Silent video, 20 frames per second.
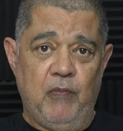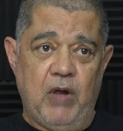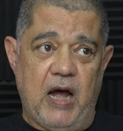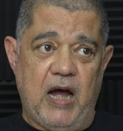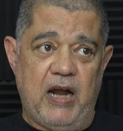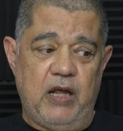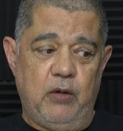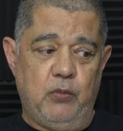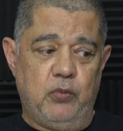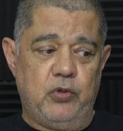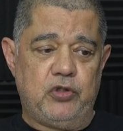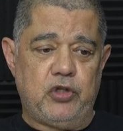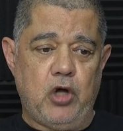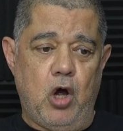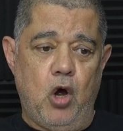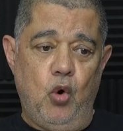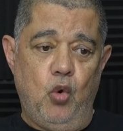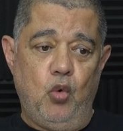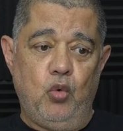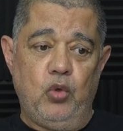And it was
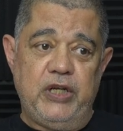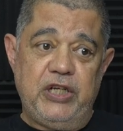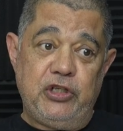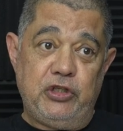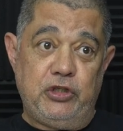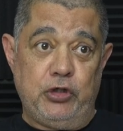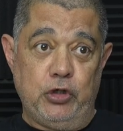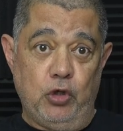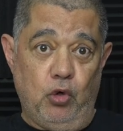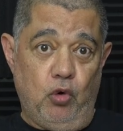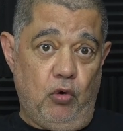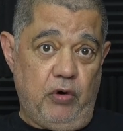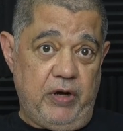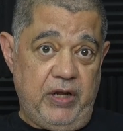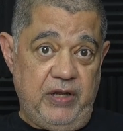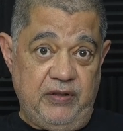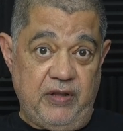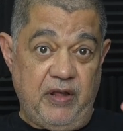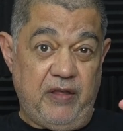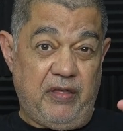only
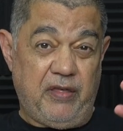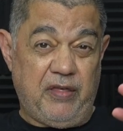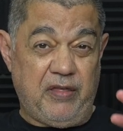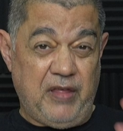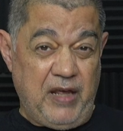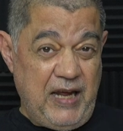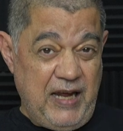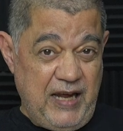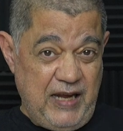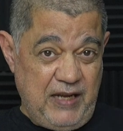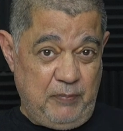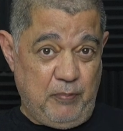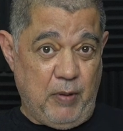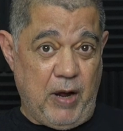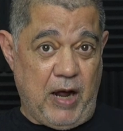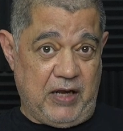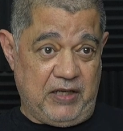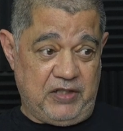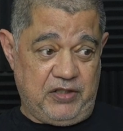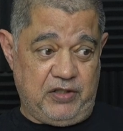during the third
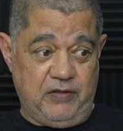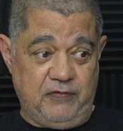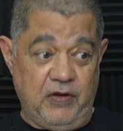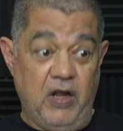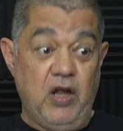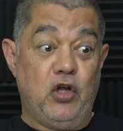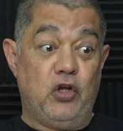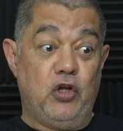pass of